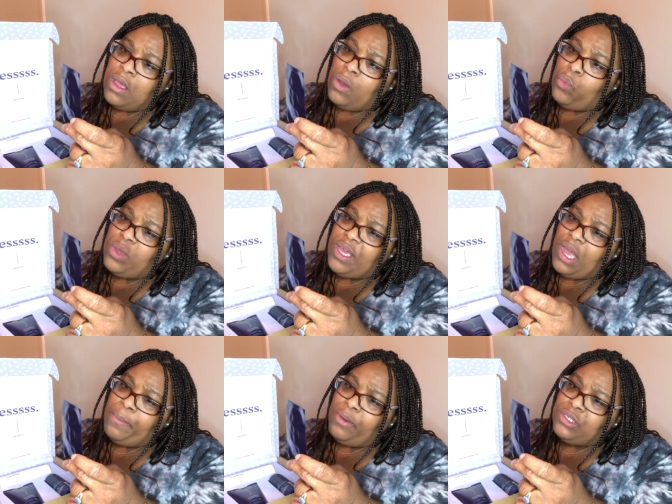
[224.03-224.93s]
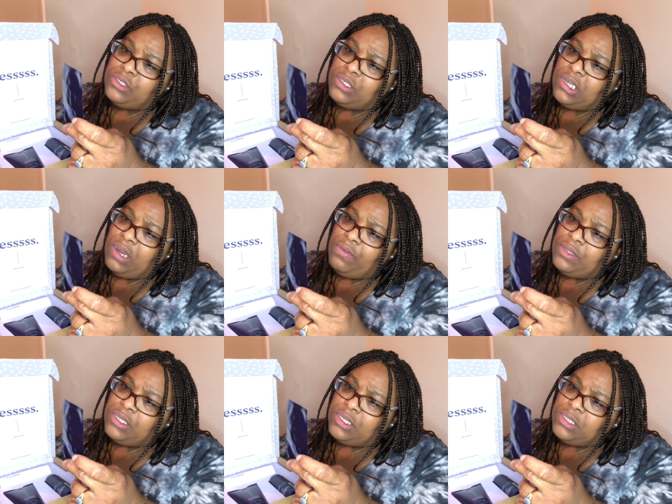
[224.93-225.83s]
we got mercy to cover
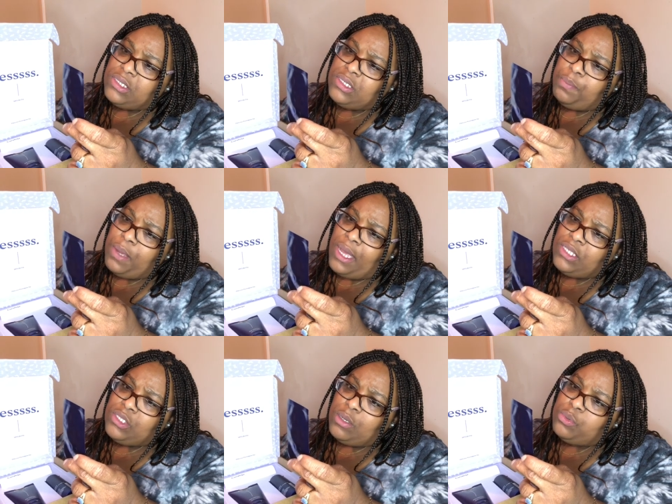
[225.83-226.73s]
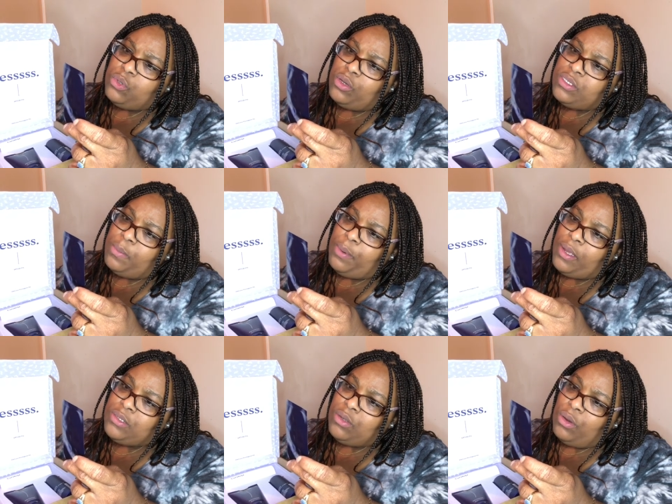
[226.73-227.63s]
this patch that absorbs the
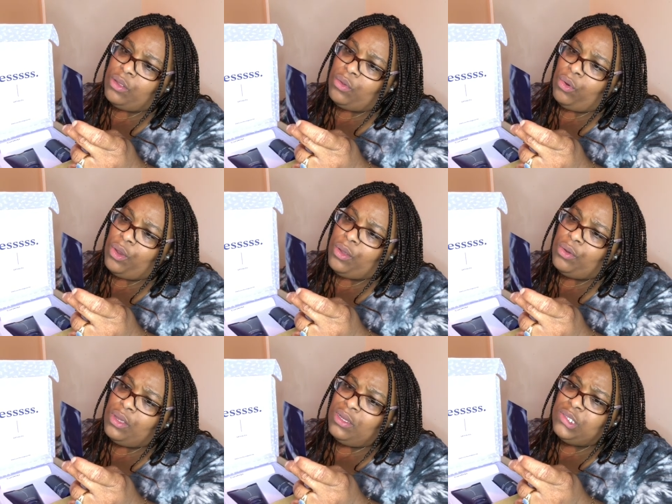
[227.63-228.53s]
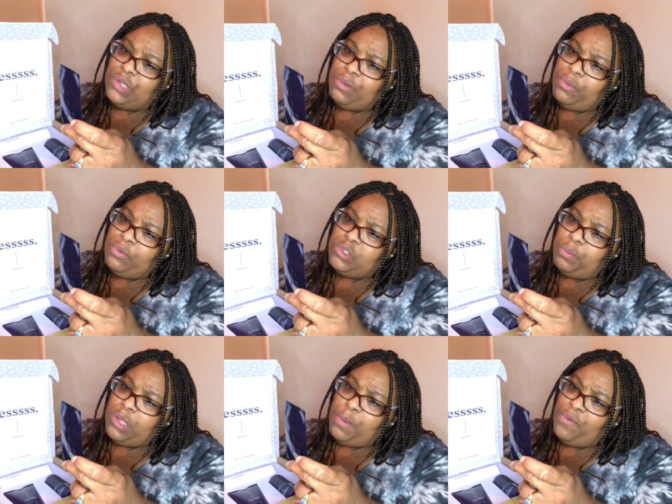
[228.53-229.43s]
pus and oil. Just remember to
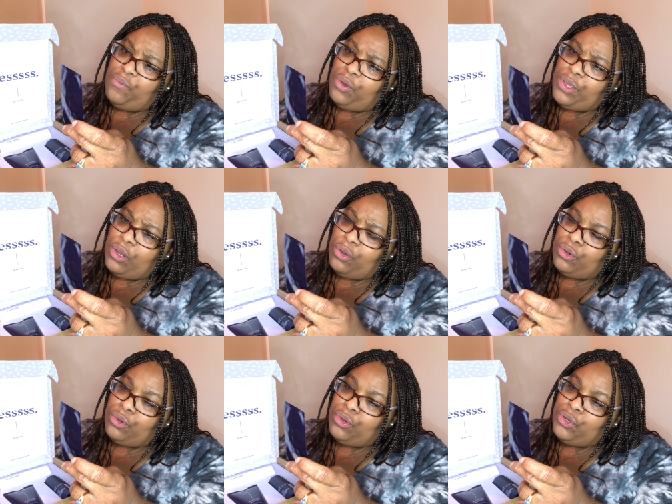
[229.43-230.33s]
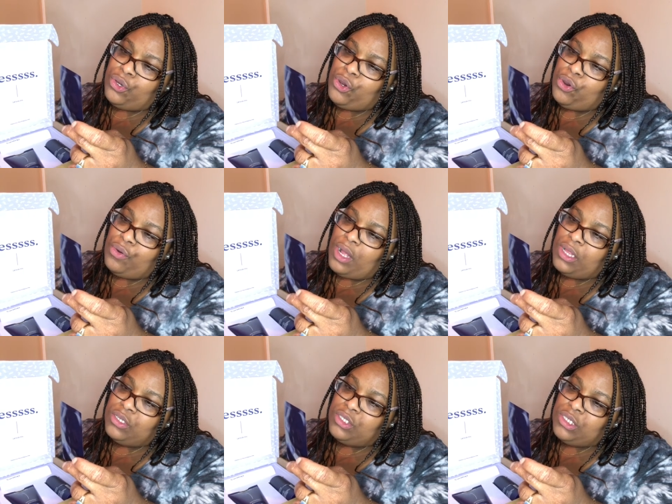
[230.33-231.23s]
apply before your
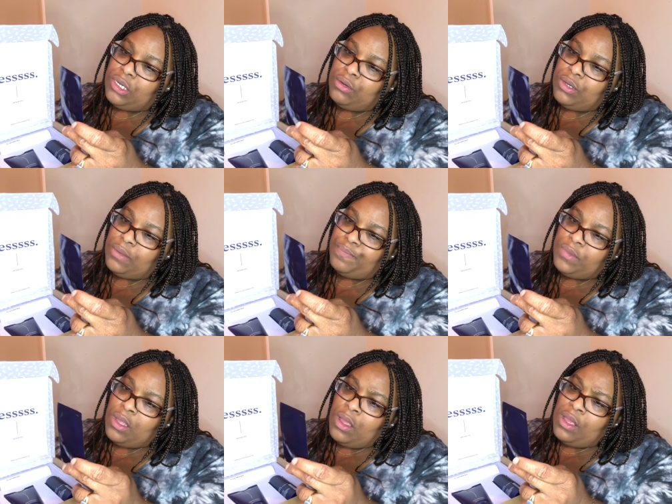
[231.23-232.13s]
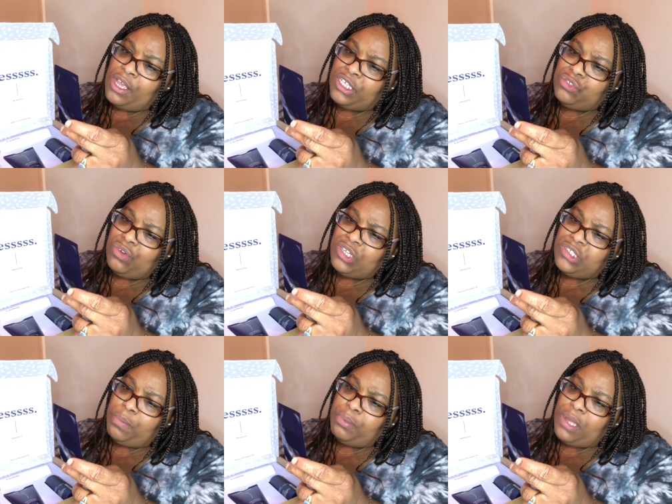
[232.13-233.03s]
Curology cream.
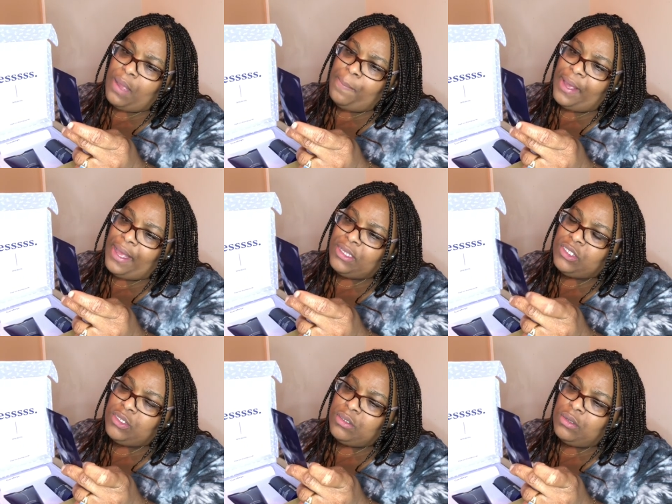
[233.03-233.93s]
Instruction, apply patch